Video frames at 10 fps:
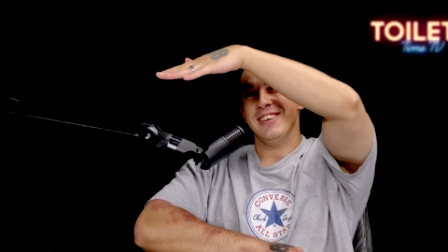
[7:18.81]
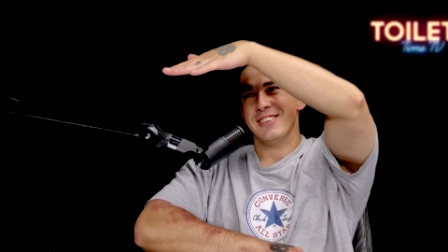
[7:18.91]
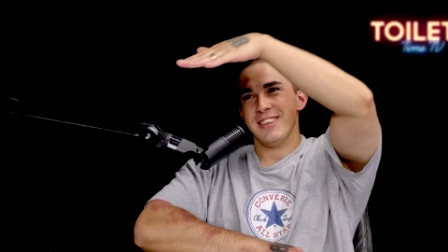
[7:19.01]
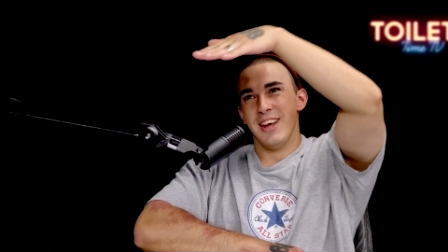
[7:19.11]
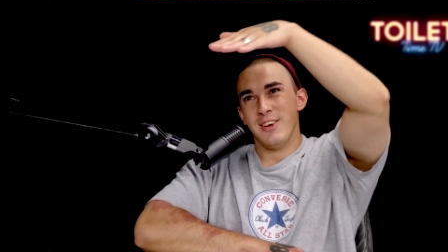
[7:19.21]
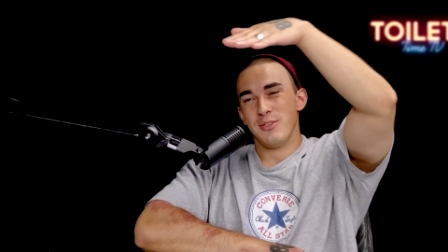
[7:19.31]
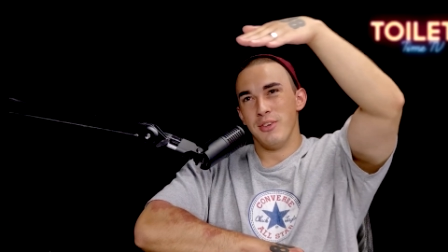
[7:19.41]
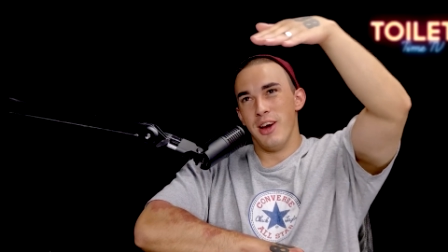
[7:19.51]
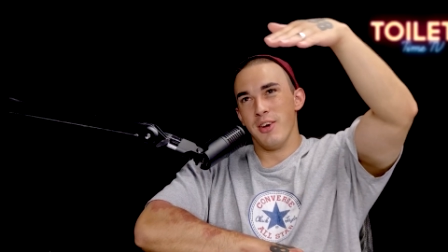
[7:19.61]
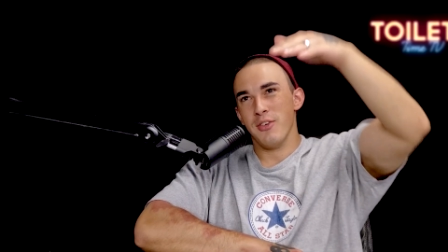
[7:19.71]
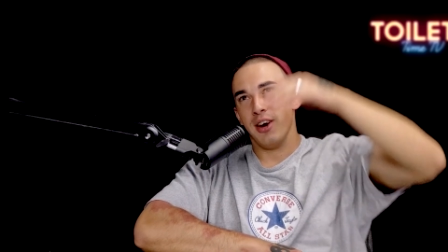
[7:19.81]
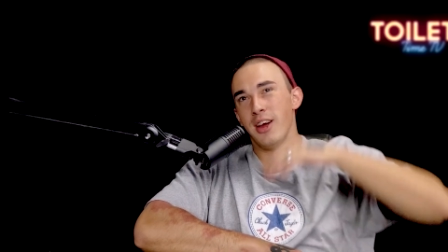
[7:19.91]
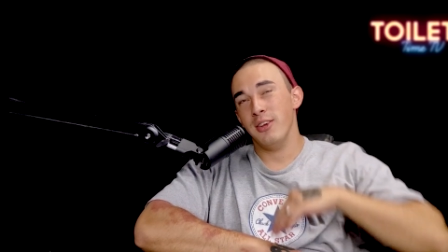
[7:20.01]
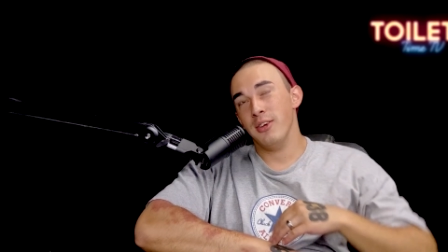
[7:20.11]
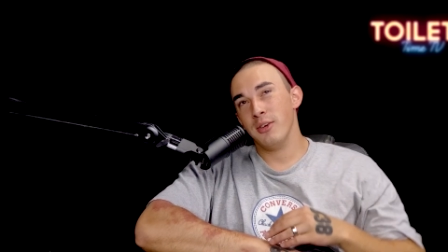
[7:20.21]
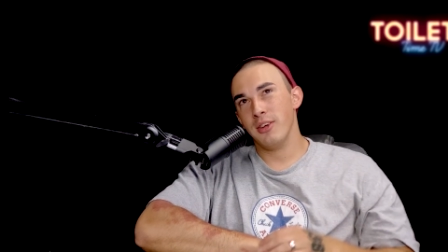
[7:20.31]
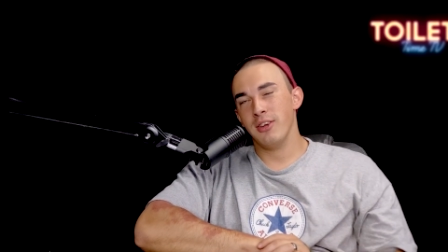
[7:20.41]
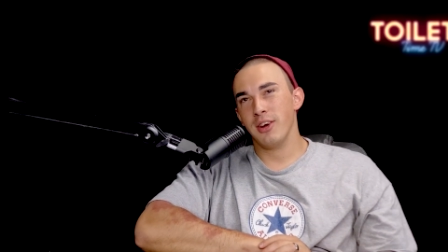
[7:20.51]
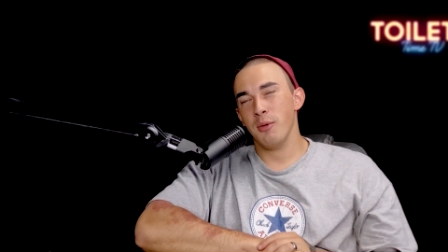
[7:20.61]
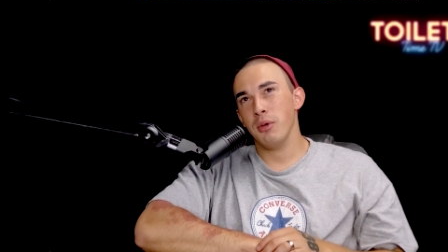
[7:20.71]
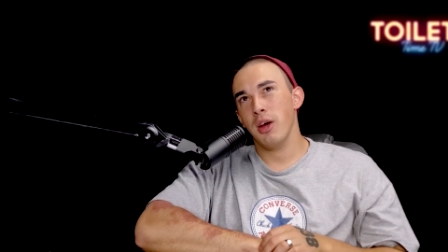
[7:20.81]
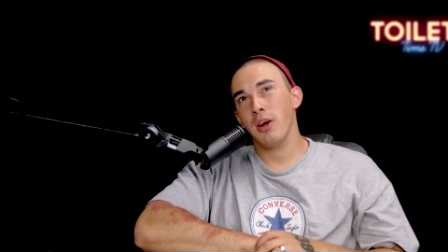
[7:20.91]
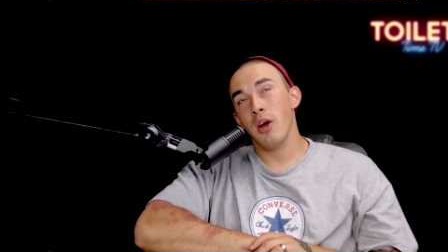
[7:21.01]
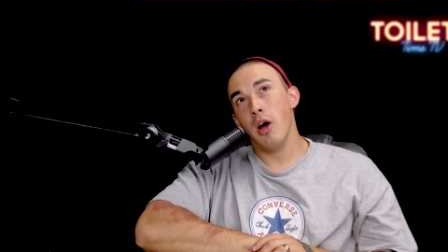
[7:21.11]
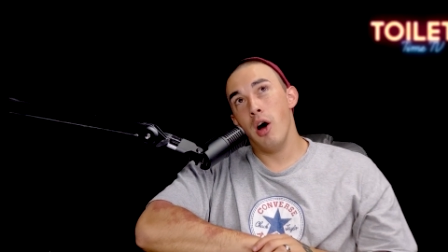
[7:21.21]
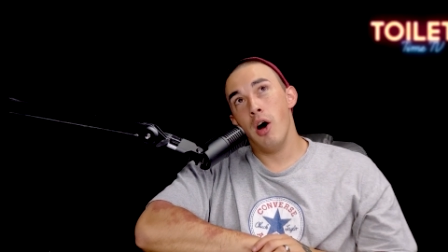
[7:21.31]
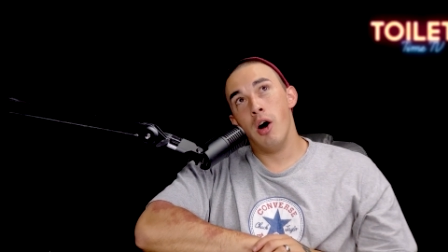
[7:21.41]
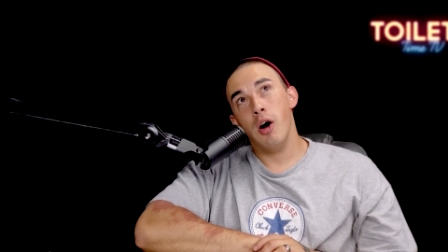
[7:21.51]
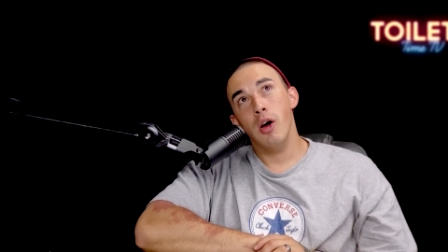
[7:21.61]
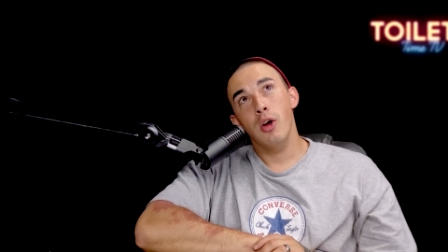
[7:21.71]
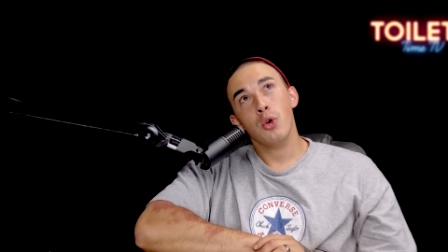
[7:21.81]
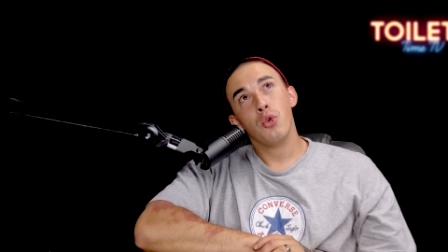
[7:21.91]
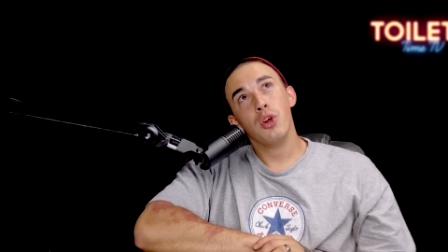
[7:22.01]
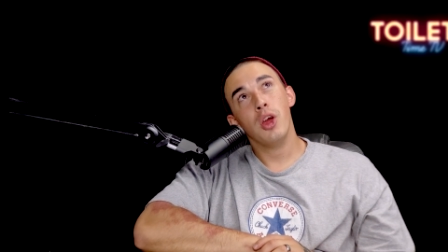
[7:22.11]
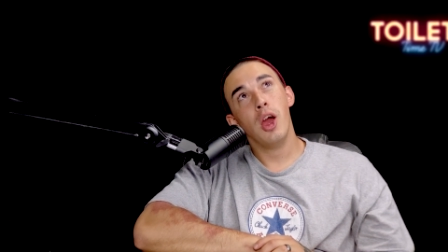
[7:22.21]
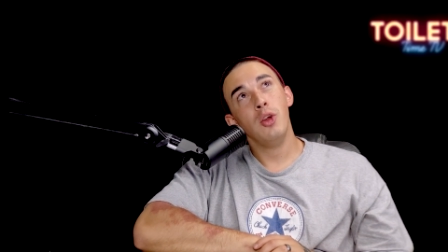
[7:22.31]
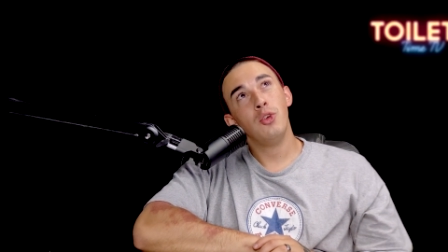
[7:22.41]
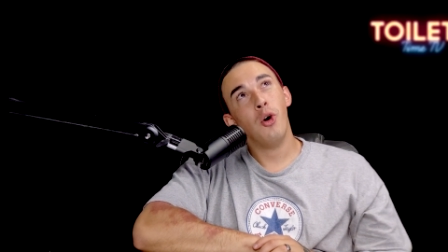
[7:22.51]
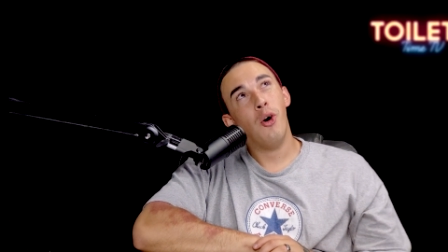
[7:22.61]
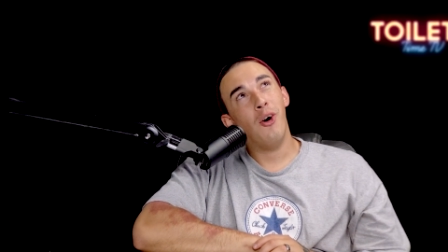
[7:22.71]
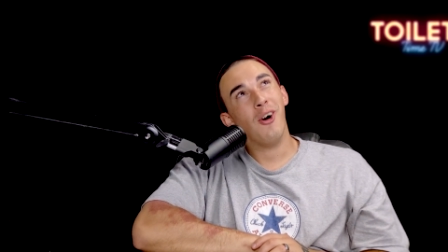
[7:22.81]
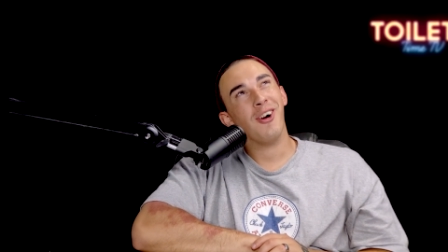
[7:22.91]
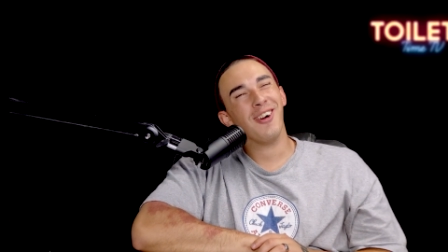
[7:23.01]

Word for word: these things flying overhead and they're, they're going to be like, oh, creator.